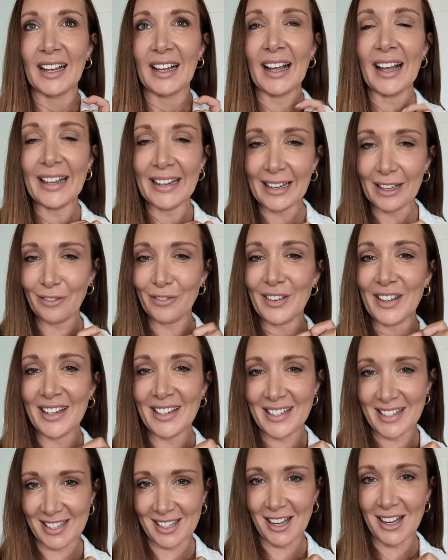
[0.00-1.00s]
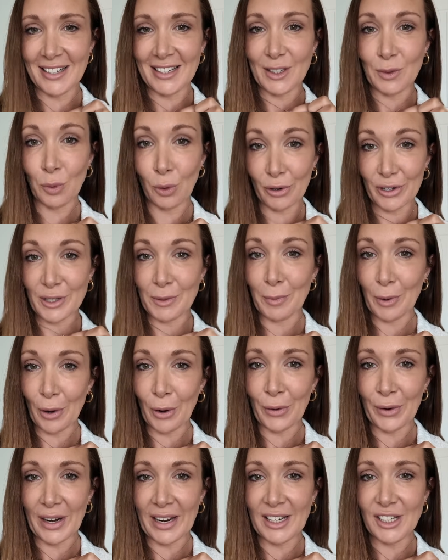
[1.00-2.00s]
Olivia decided what to put
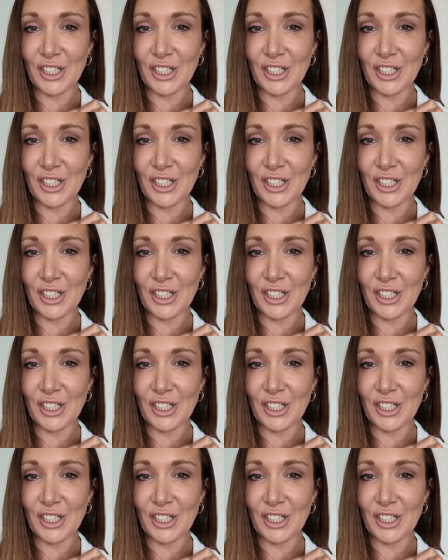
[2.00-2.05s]
on it.